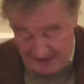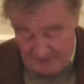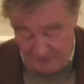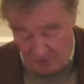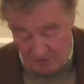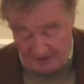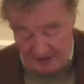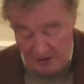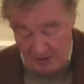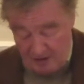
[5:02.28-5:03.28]
David wore
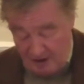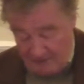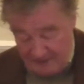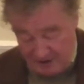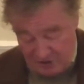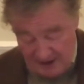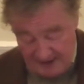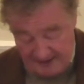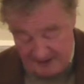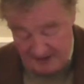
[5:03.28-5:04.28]
a gold lame
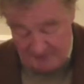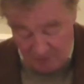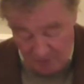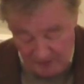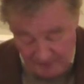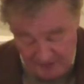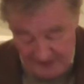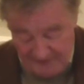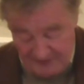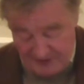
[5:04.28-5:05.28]
jacket he'd brought the
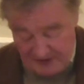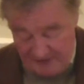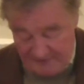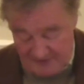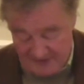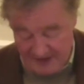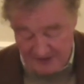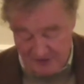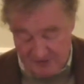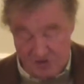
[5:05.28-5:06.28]
previous day from
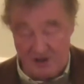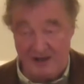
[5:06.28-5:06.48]
Cecil